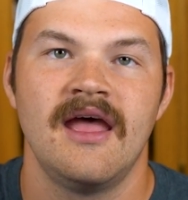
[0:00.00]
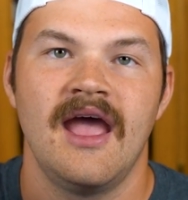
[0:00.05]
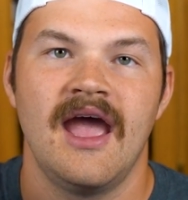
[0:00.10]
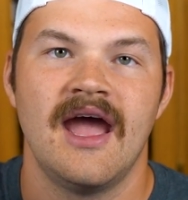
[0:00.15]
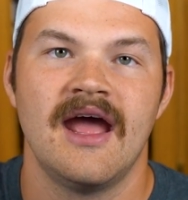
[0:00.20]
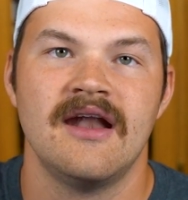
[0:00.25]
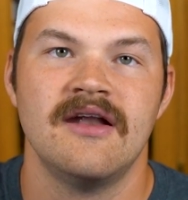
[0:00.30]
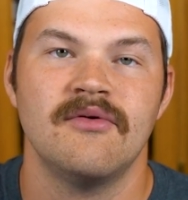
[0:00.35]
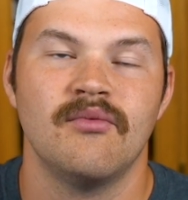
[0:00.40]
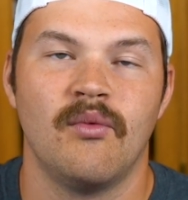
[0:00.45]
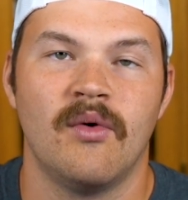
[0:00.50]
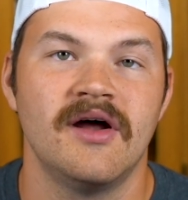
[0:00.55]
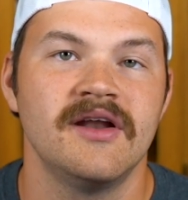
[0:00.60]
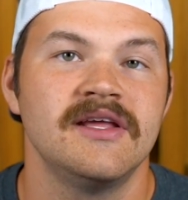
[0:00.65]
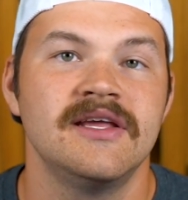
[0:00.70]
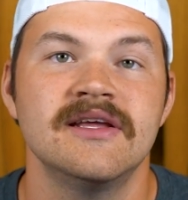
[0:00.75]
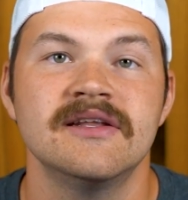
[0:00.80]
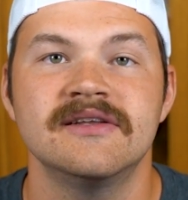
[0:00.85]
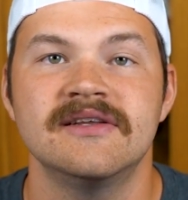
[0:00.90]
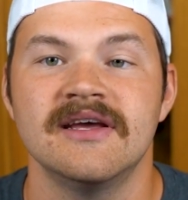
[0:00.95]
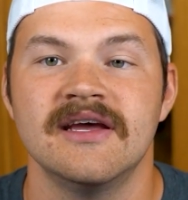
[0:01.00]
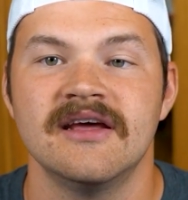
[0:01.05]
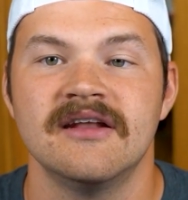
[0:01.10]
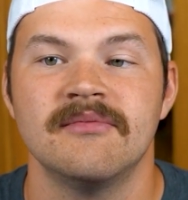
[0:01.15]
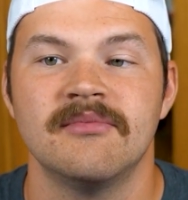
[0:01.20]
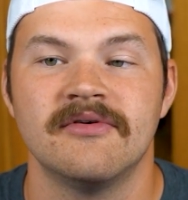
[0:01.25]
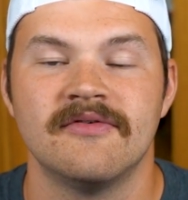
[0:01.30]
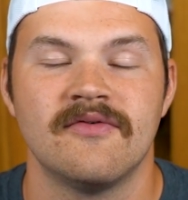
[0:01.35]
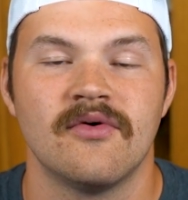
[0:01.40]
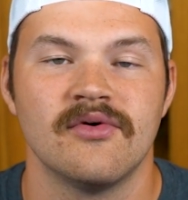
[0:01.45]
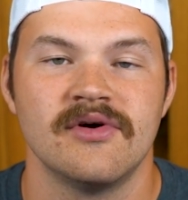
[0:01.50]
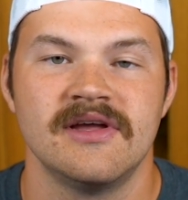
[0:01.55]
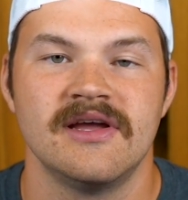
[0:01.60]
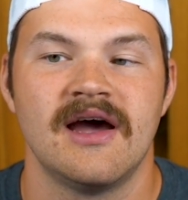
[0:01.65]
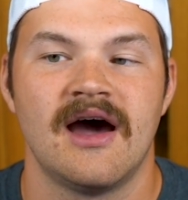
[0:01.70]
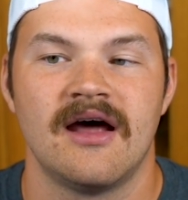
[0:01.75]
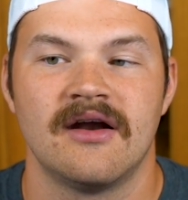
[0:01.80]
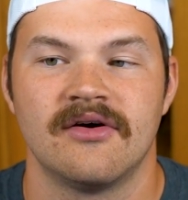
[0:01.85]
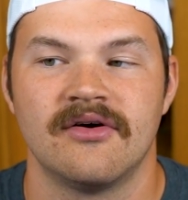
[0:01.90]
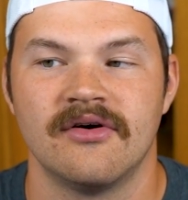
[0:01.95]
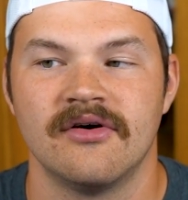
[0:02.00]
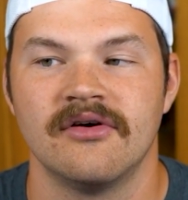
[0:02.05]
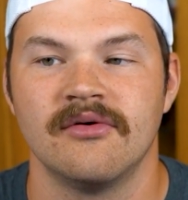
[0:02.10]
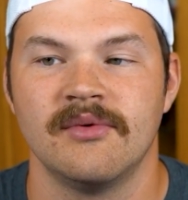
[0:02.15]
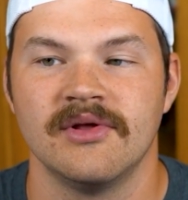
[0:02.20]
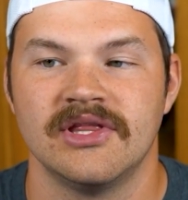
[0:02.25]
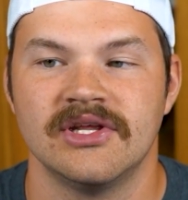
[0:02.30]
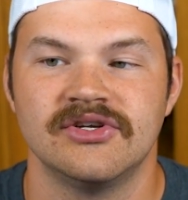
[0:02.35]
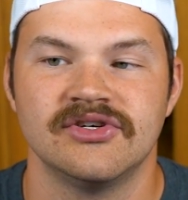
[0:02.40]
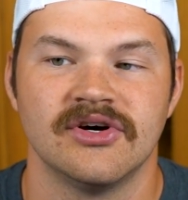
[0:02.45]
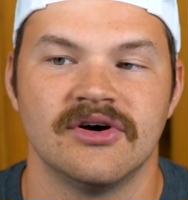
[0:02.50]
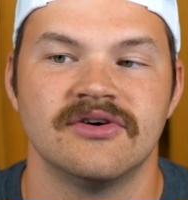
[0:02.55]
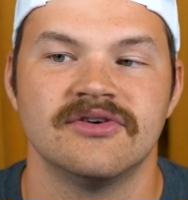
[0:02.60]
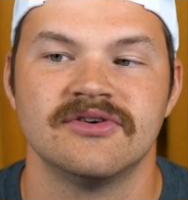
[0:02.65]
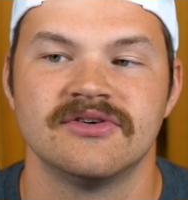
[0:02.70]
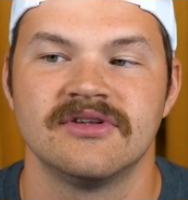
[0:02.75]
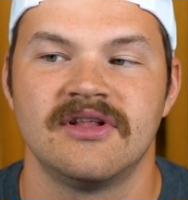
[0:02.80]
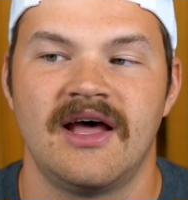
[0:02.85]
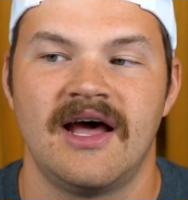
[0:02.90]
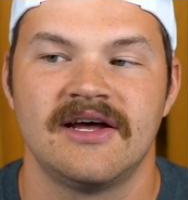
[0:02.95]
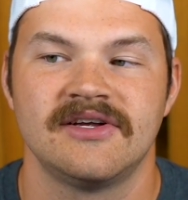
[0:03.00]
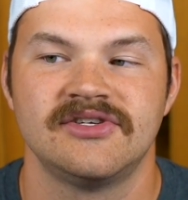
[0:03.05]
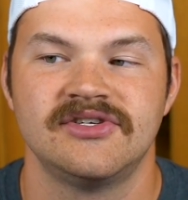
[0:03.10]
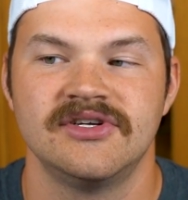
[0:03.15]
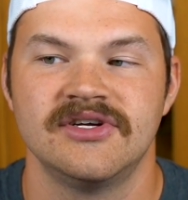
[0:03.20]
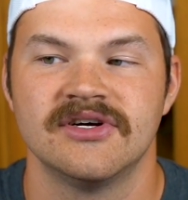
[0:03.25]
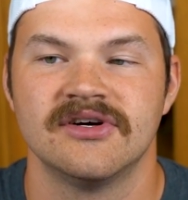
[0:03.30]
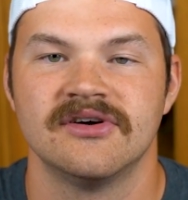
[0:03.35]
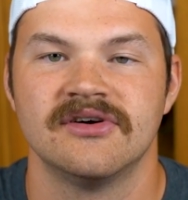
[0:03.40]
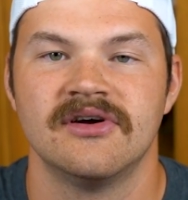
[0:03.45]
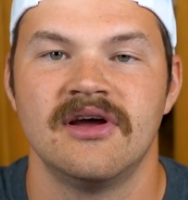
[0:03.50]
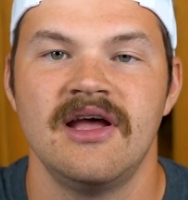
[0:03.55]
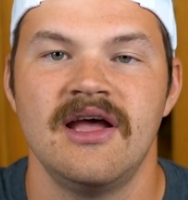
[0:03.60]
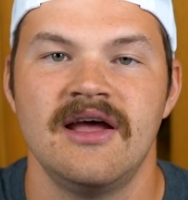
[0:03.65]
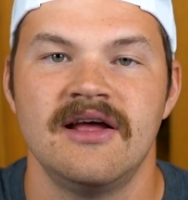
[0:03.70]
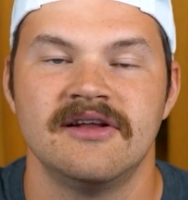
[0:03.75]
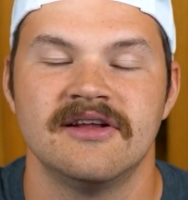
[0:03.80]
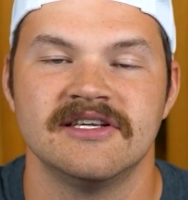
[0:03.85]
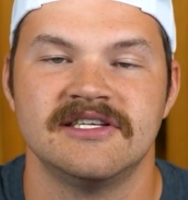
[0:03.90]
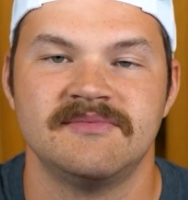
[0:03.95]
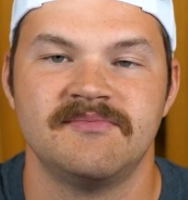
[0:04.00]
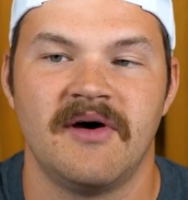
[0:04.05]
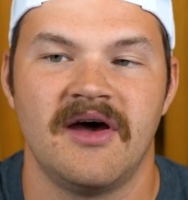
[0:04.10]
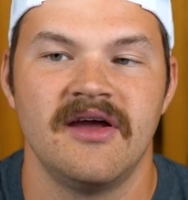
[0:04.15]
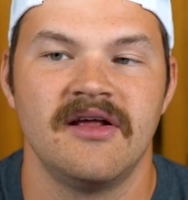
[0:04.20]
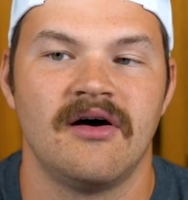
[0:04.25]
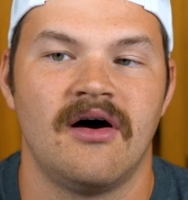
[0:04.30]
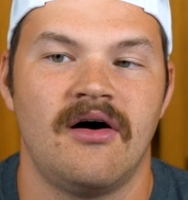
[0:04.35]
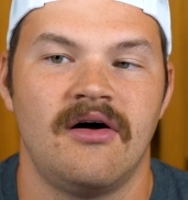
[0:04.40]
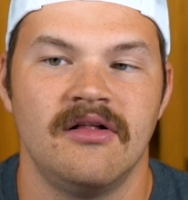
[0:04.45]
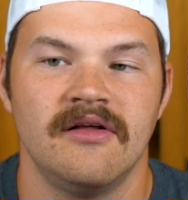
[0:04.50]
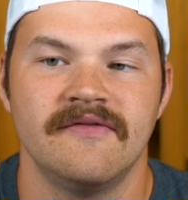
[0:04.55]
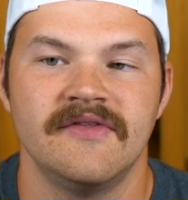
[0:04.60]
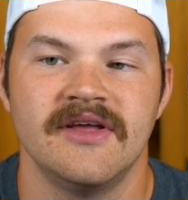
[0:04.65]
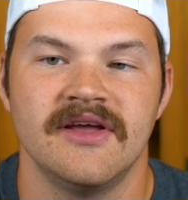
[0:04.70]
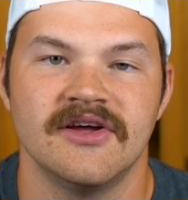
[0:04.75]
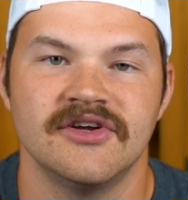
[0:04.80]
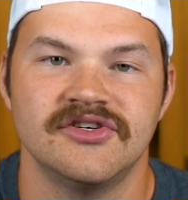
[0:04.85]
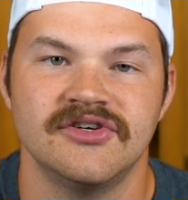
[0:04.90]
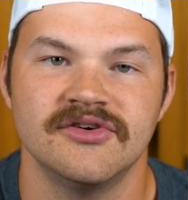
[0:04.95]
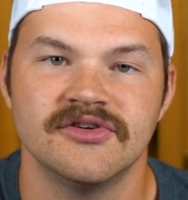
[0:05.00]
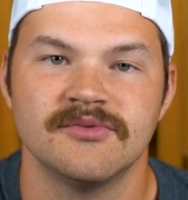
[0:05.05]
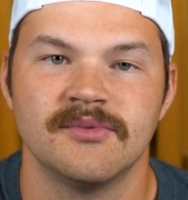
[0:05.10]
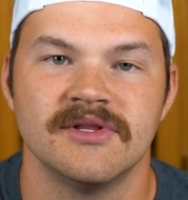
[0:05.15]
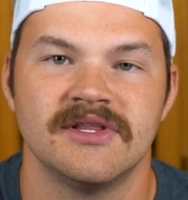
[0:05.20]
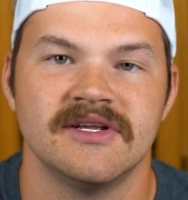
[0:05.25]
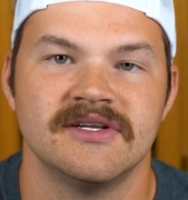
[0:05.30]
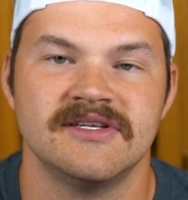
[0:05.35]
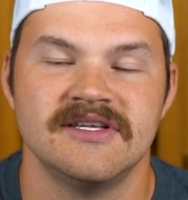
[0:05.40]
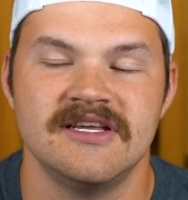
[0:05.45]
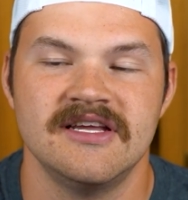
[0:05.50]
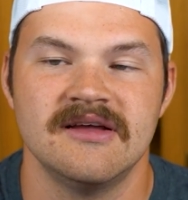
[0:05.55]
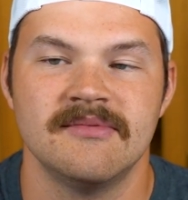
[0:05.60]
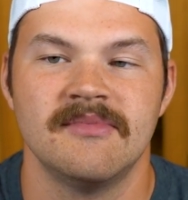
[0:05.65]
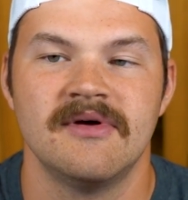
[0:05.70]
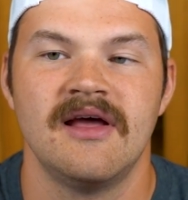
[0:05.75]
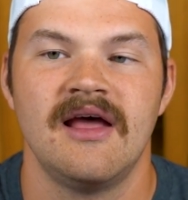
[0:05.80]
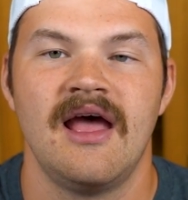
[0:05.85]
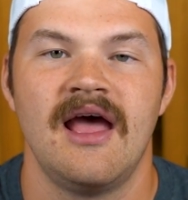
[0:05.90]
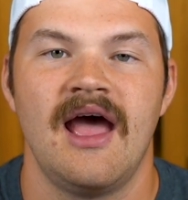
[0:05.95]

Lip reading: And what he did before he got hurt with the Chargers last year, despite all of the issues with the team,